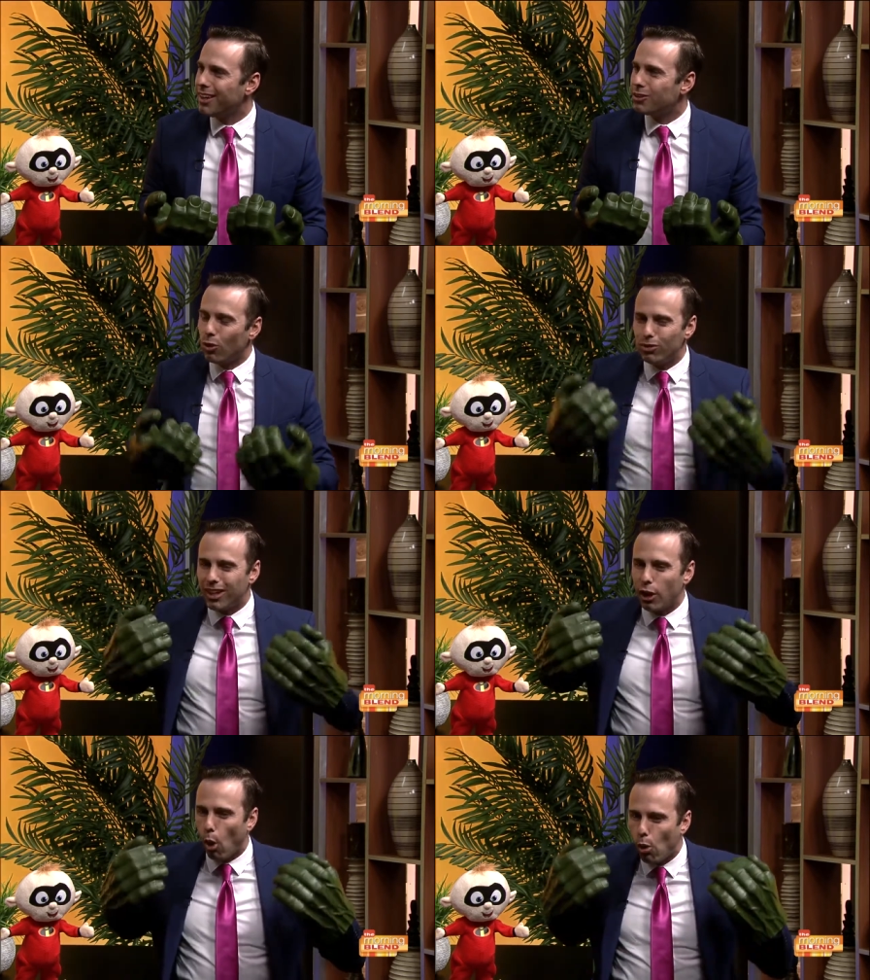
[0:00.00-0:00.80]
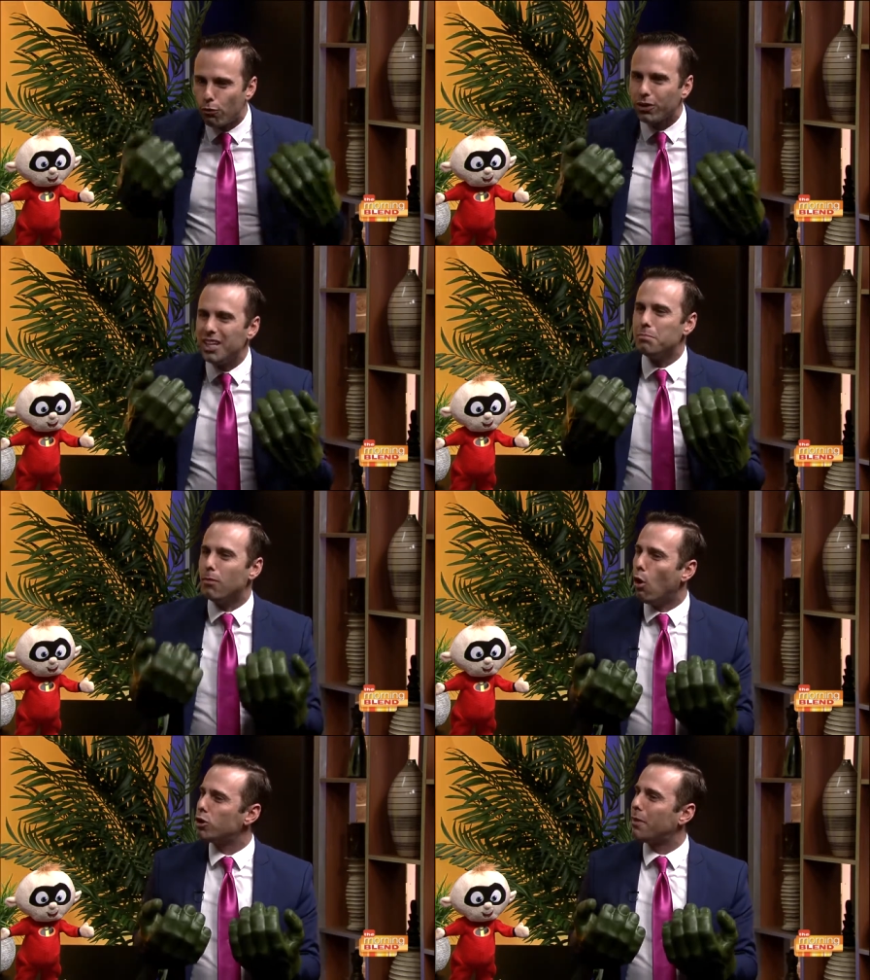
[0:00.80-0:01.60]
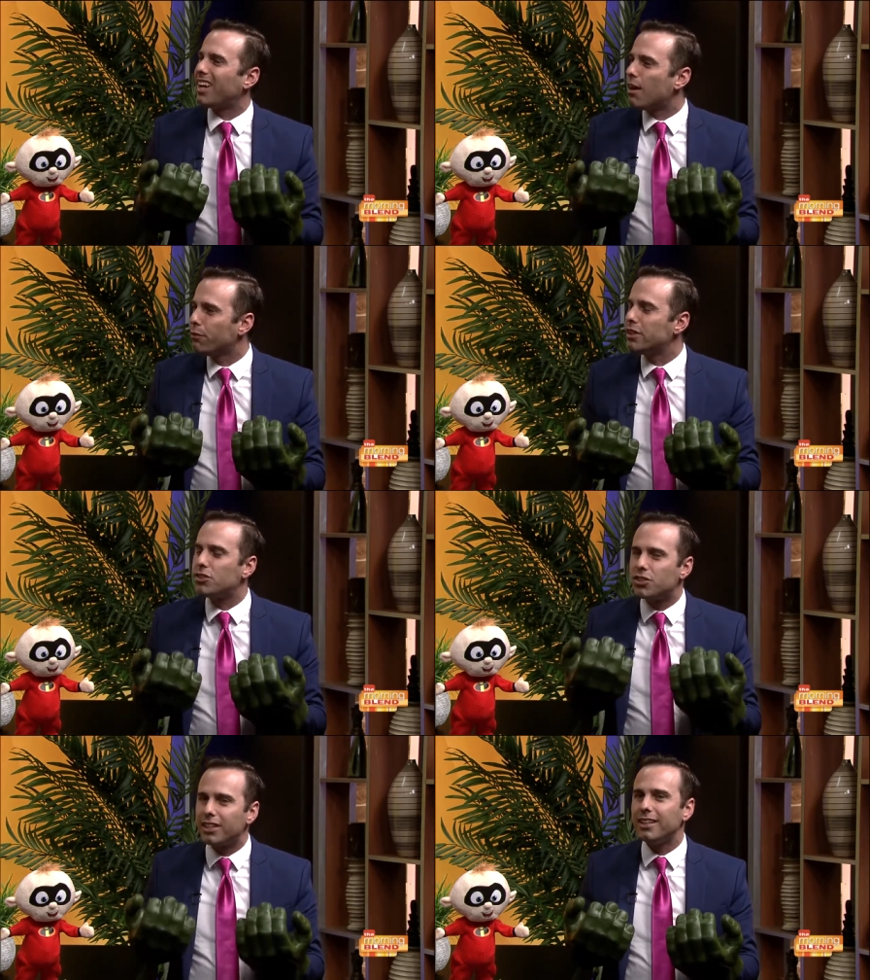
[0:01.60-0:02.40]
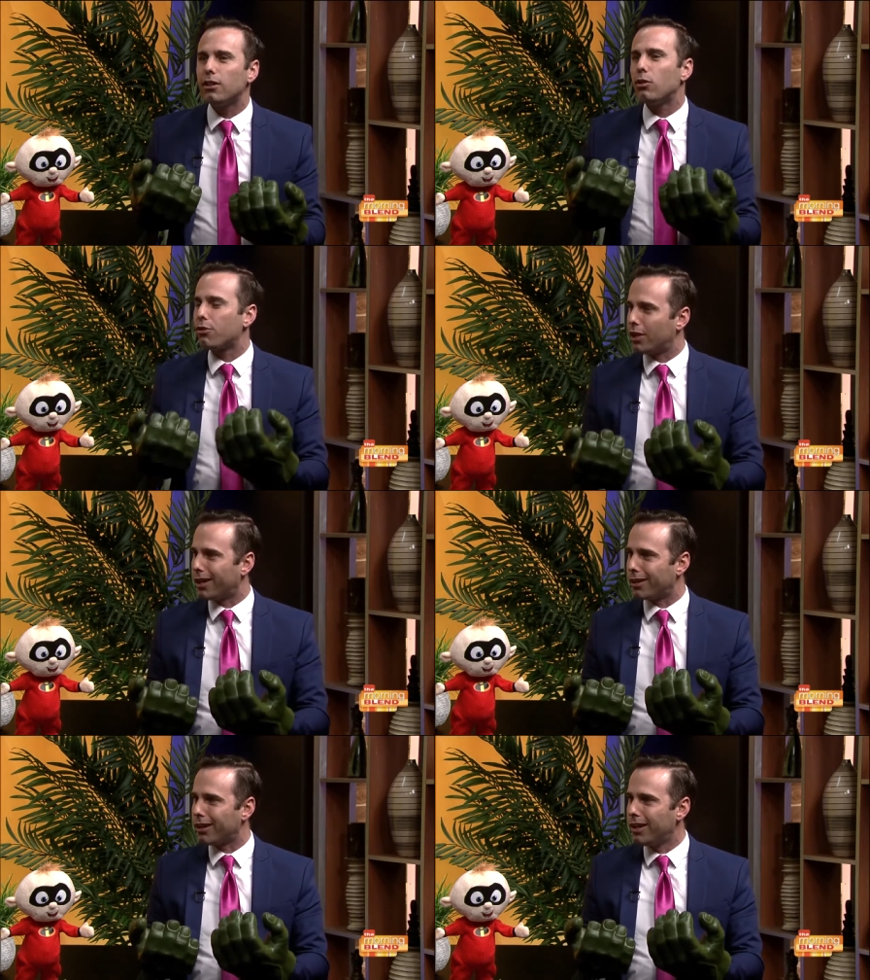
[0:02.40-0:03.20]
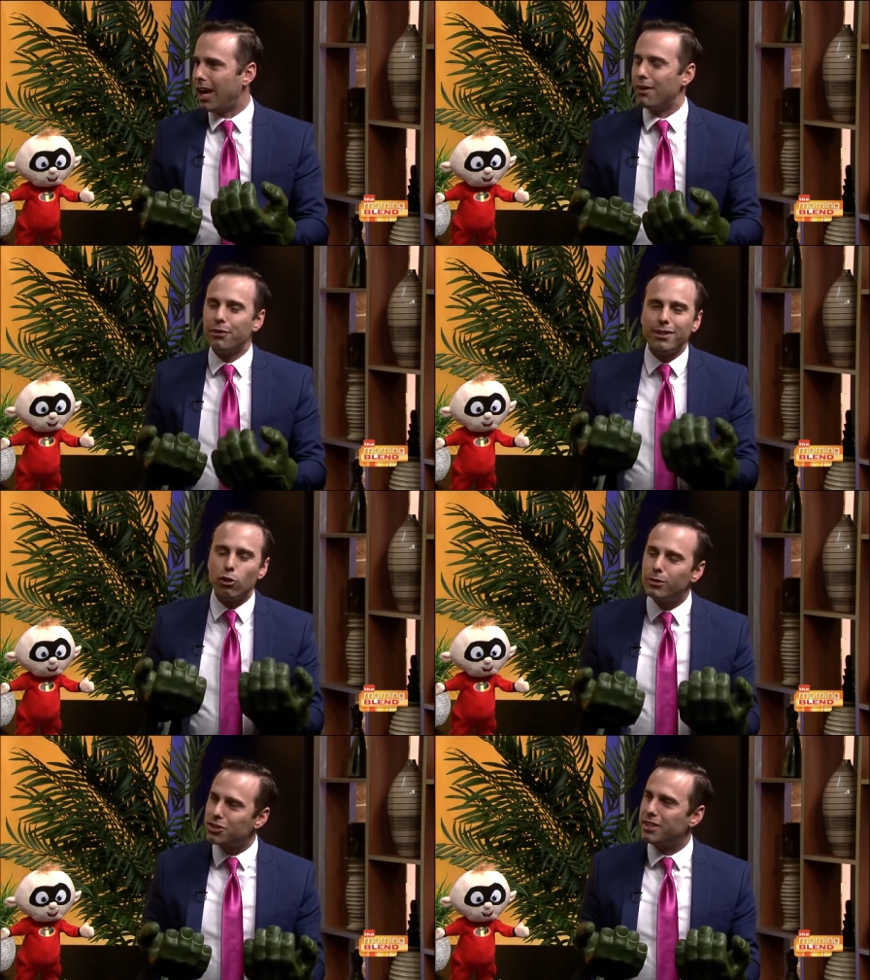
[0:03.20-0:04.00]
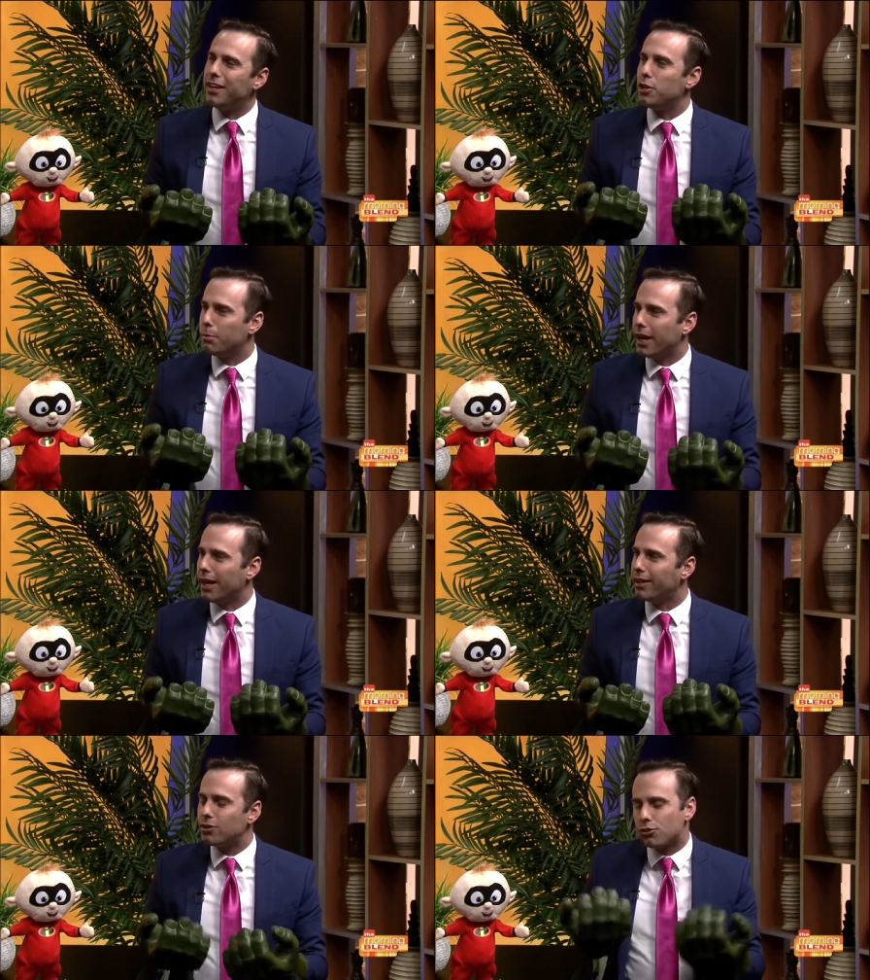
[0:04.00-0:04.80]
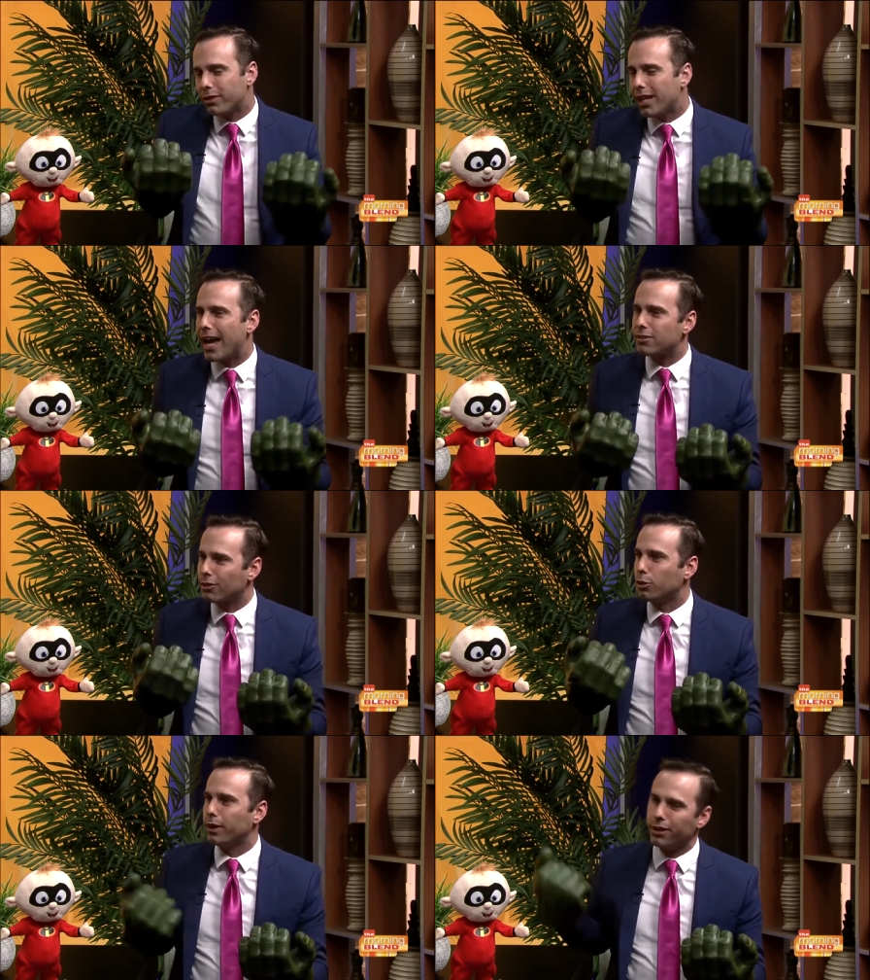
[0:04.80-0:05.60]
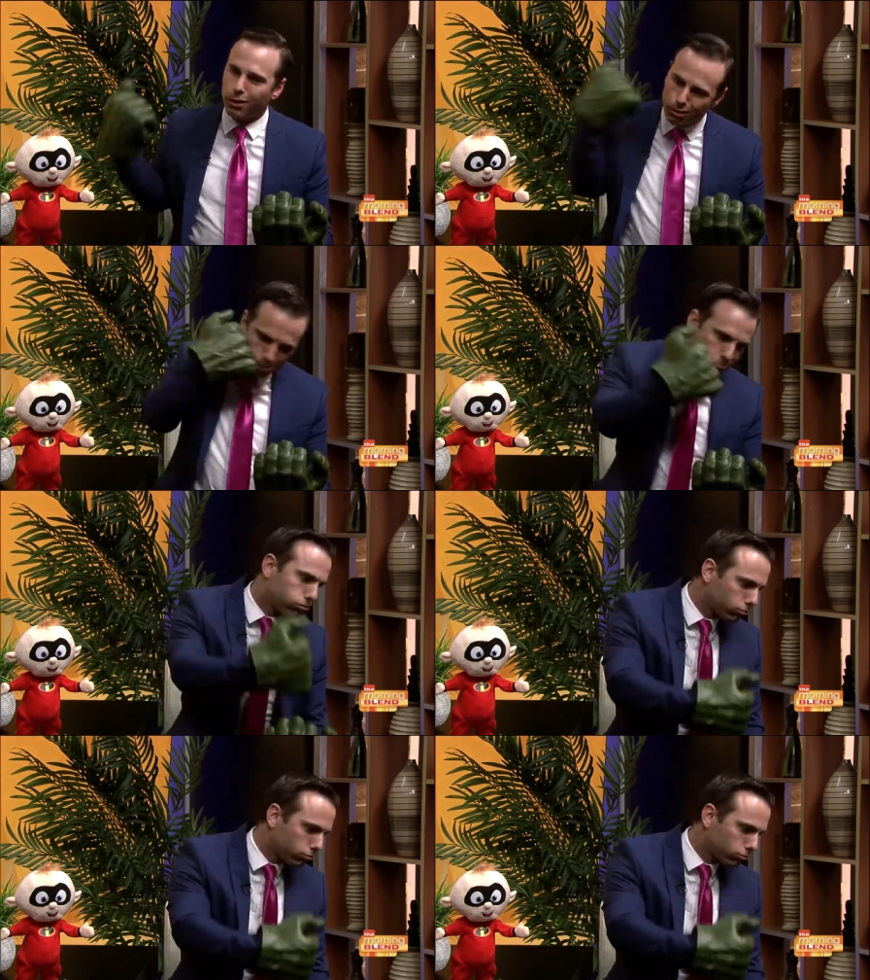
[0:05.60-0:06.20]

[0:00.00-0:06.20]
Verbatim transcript: Don't like over-emote about every silly little thing, every little mistake you make. Just relax a little bit, you know? Throw